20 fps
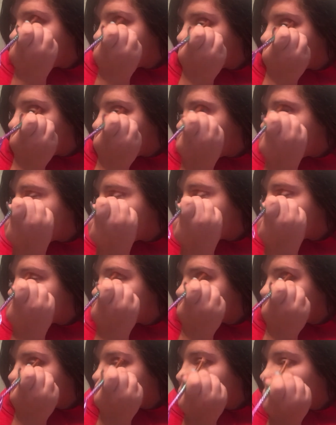depth
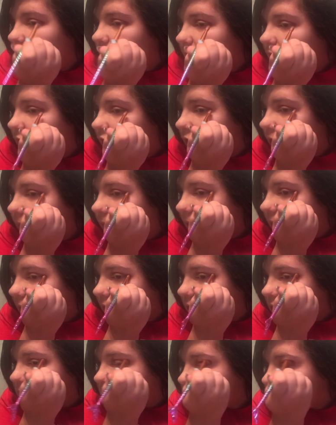to the eye,
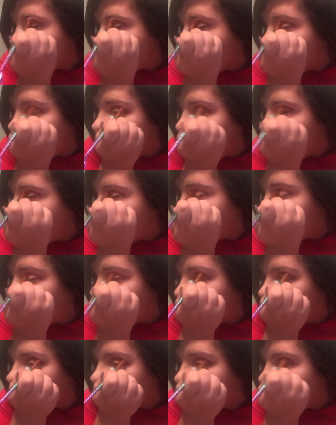but this is all about
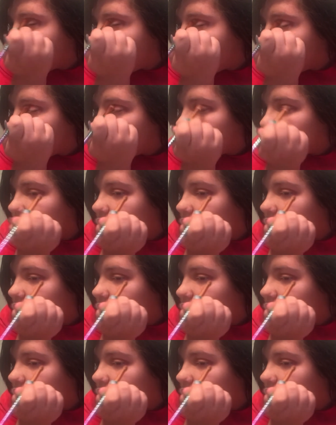like the kind of